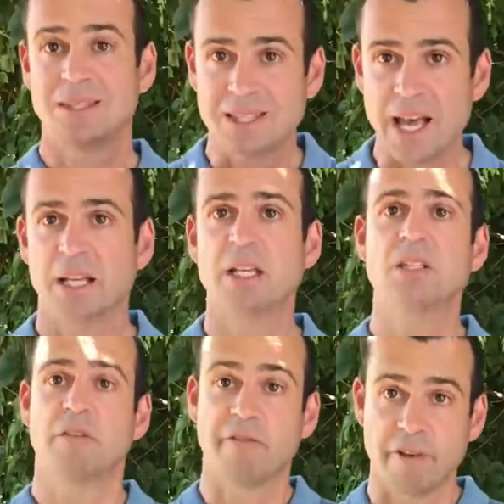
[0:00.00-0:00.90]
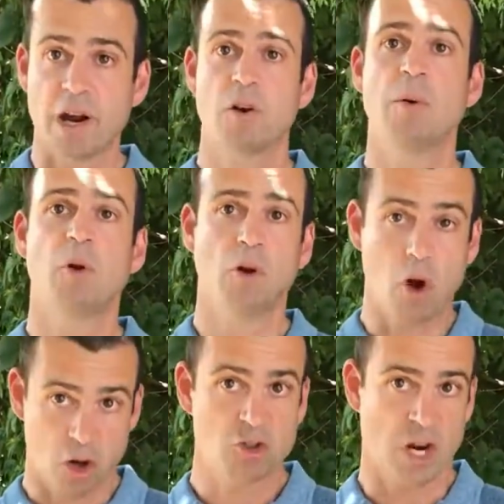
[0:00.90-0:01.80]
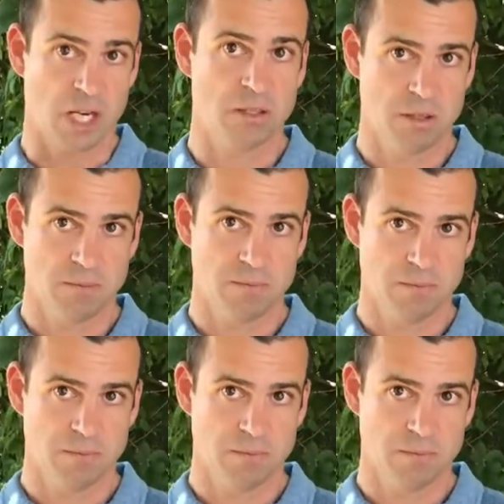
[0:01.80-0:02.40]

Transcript: That is a variable contract.